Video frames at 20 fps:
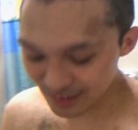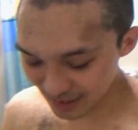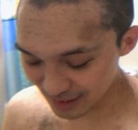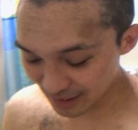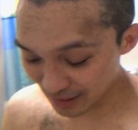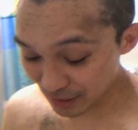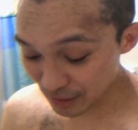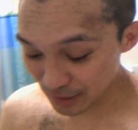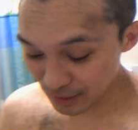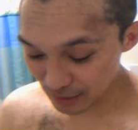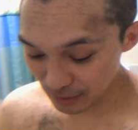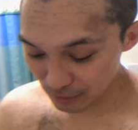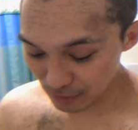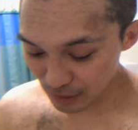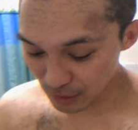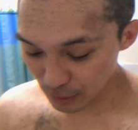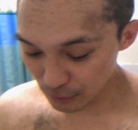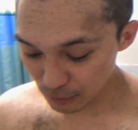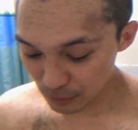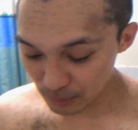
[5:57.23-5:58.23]
is a haircutting
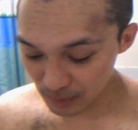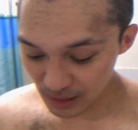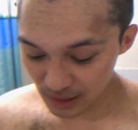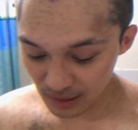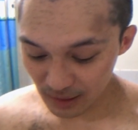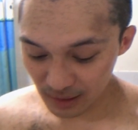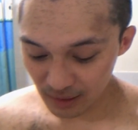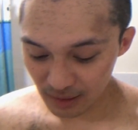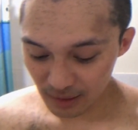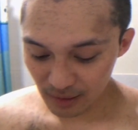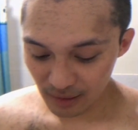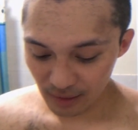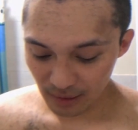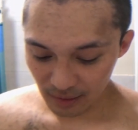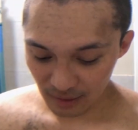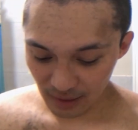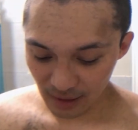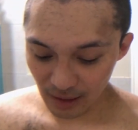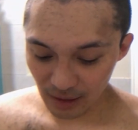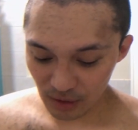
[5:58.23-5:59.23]
video for me.
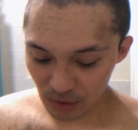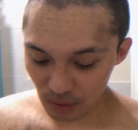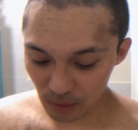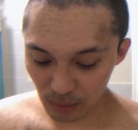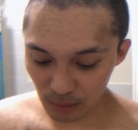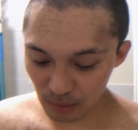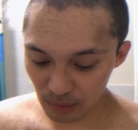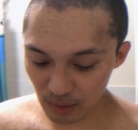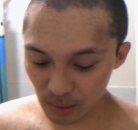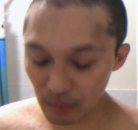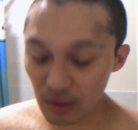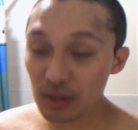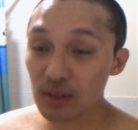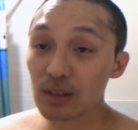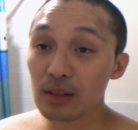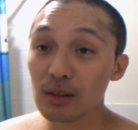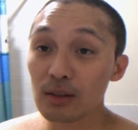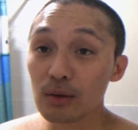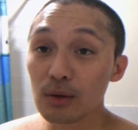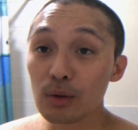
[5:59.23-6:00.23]
Yeah, so the best
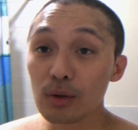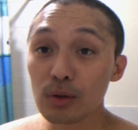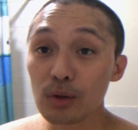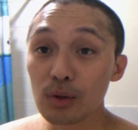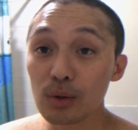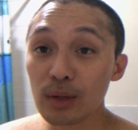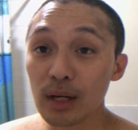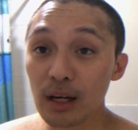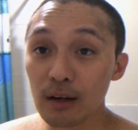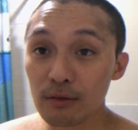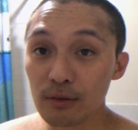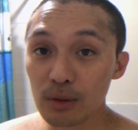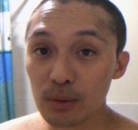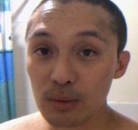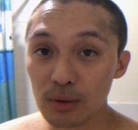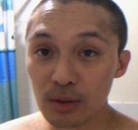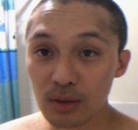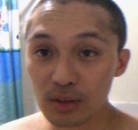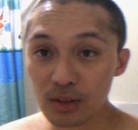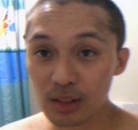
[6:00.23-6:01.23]
thing that you can do
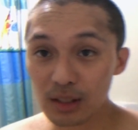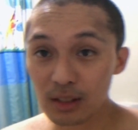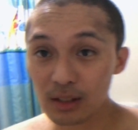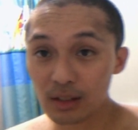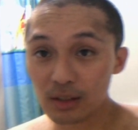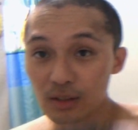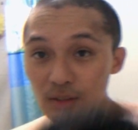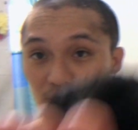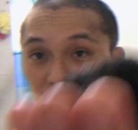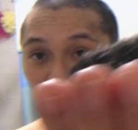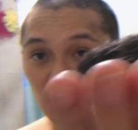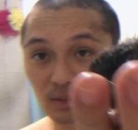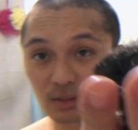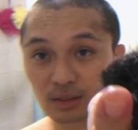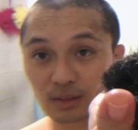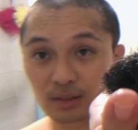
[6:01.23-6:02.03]
afterwards is